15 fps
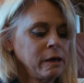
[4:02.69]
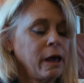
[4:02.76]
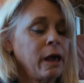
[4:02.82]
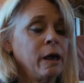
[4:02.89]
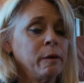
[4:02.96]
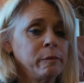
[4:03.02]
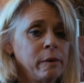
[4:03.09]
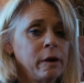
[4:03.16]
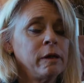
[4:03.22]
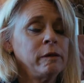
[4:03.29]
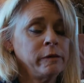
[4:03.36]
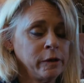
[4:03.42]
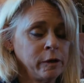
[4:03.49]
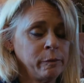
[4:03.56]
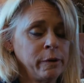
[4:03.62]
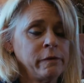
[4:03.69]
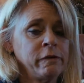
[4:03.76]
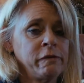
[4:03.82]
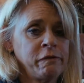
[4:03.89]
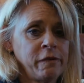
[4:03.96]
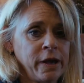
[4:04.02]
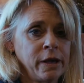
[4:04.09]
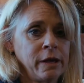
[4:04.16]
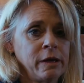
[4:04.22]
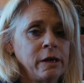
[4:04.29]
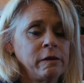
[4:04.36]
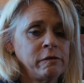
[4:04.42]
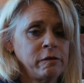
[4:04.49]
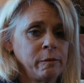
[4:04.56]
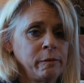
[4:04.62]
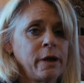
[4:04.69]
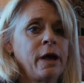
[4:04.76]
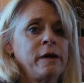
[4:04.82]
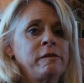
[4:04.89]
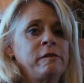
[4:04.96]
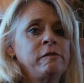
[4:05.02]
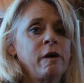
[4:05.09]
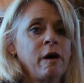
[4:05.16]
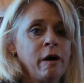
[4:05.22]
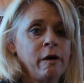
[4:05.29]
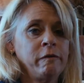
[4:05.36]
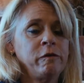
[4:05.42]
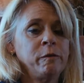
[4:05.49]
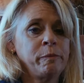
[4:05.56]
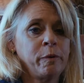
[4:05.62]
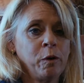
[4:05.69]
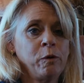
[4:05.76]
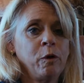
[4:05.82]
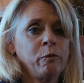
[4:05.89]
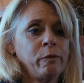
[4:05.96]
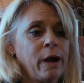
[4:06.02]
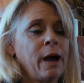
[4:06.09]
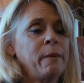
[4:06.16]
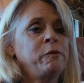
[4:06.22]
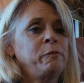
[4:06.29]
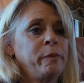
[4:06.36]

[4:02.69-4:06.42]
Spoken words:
am a little bit of a fan in some cases of the Polo Wraps,